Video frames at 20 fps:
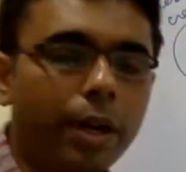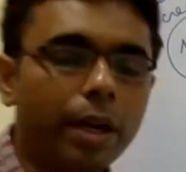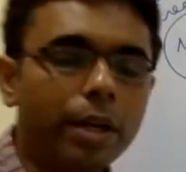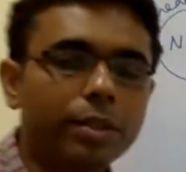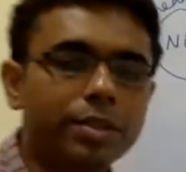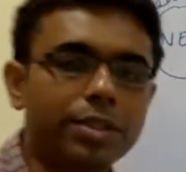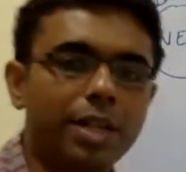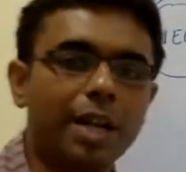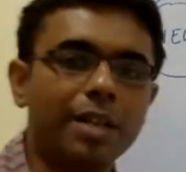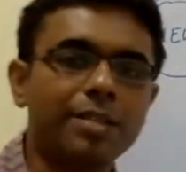
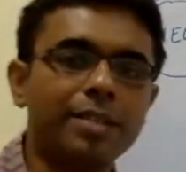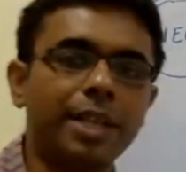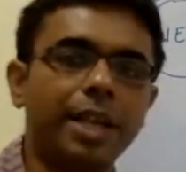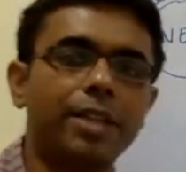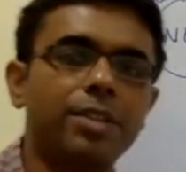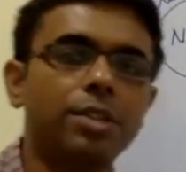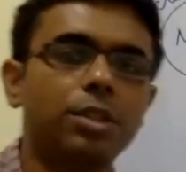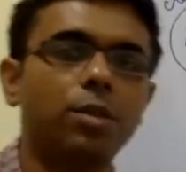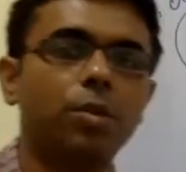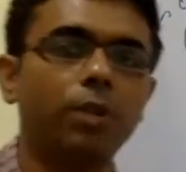starts
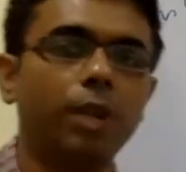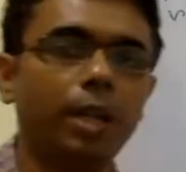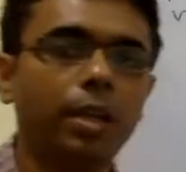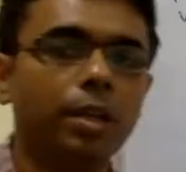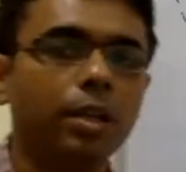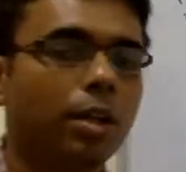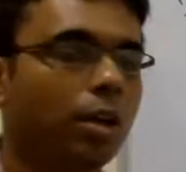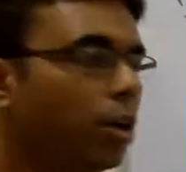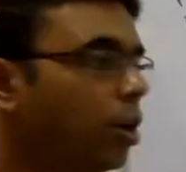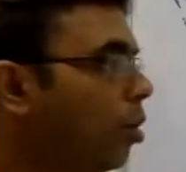executing
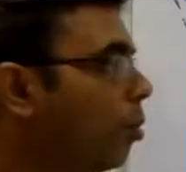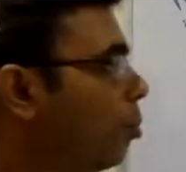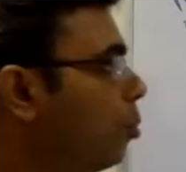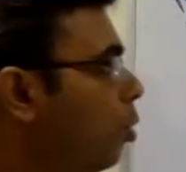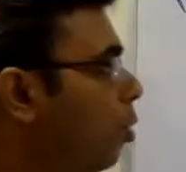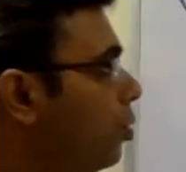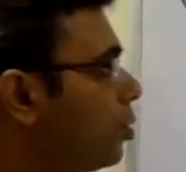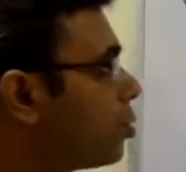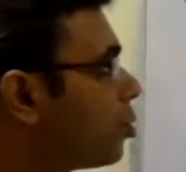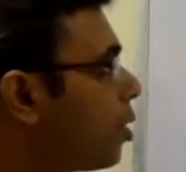
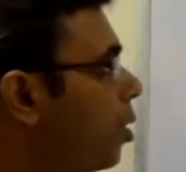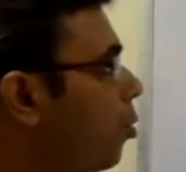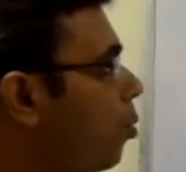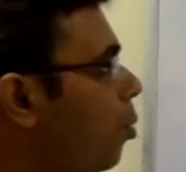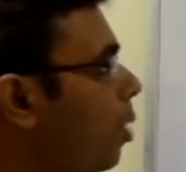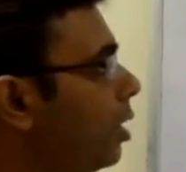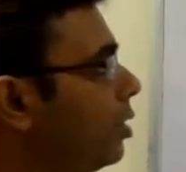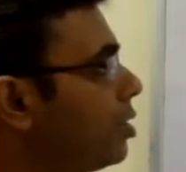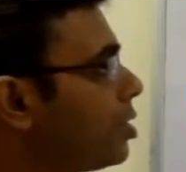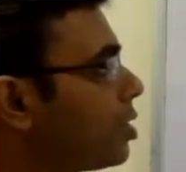moves from
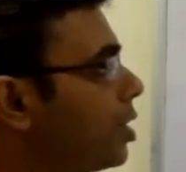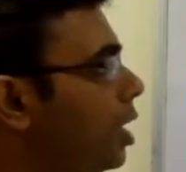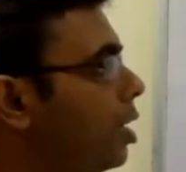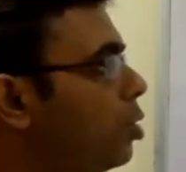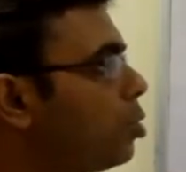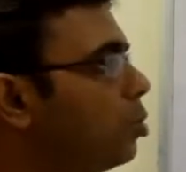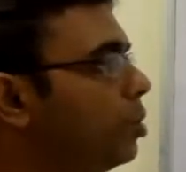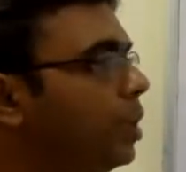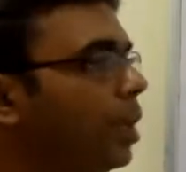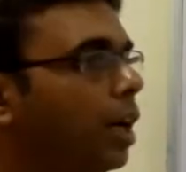one
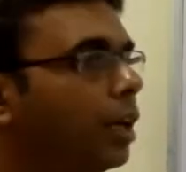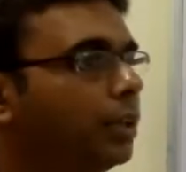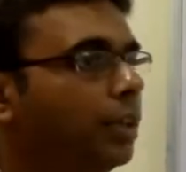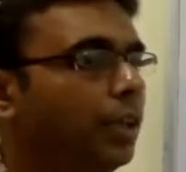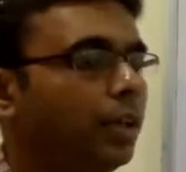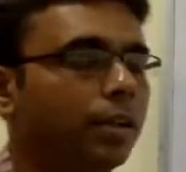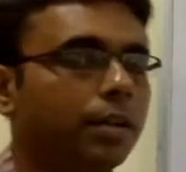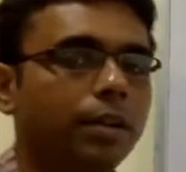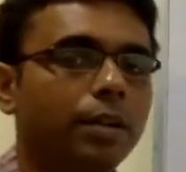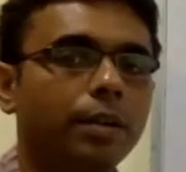state to the
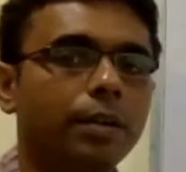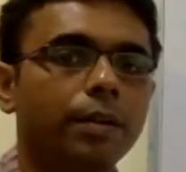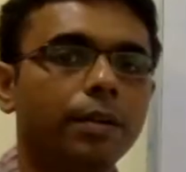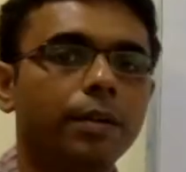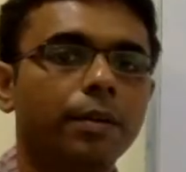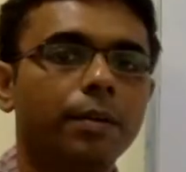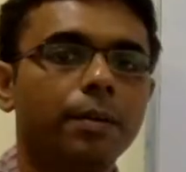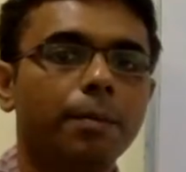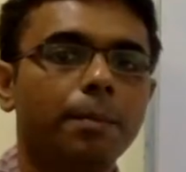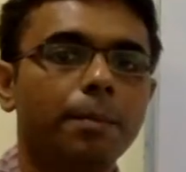other,
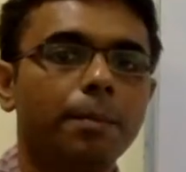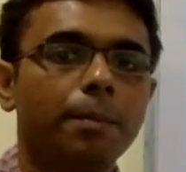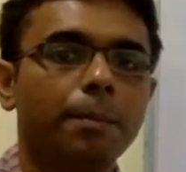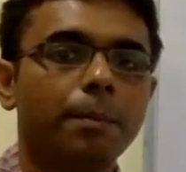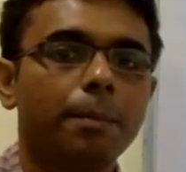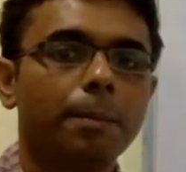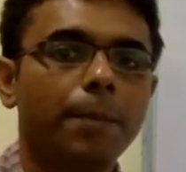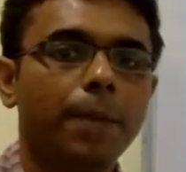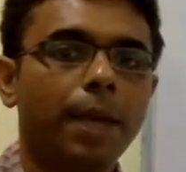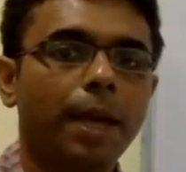
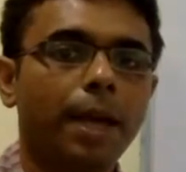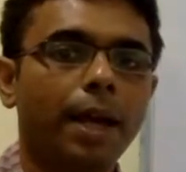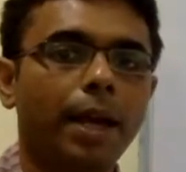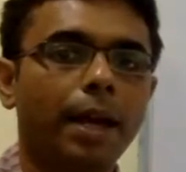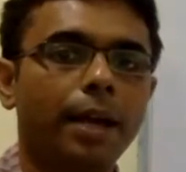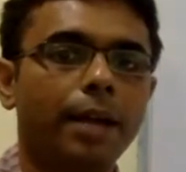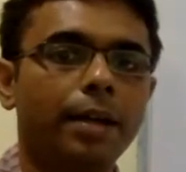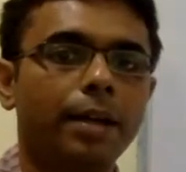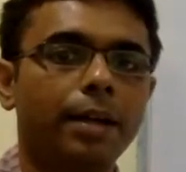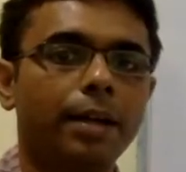
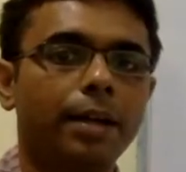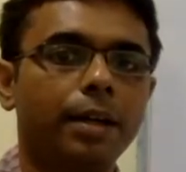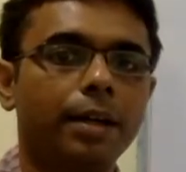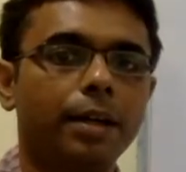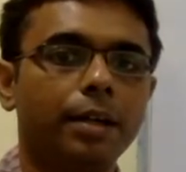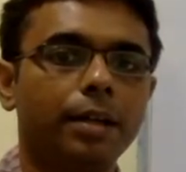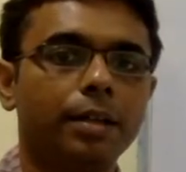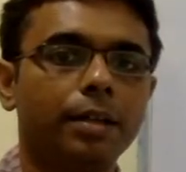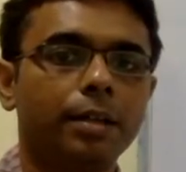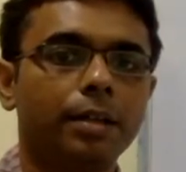and
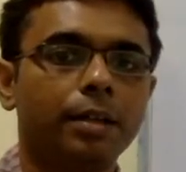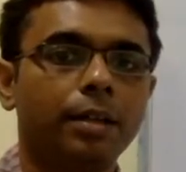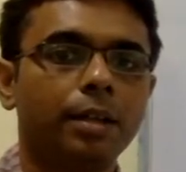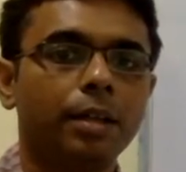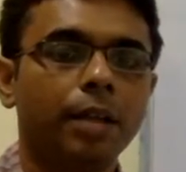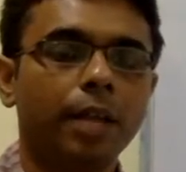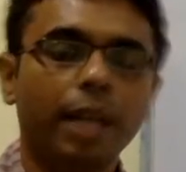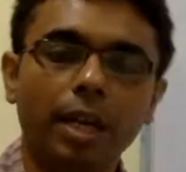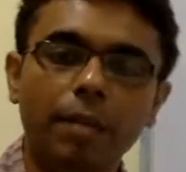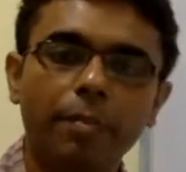
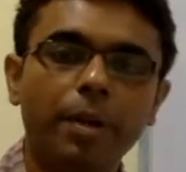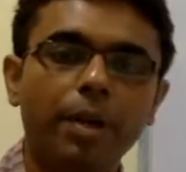in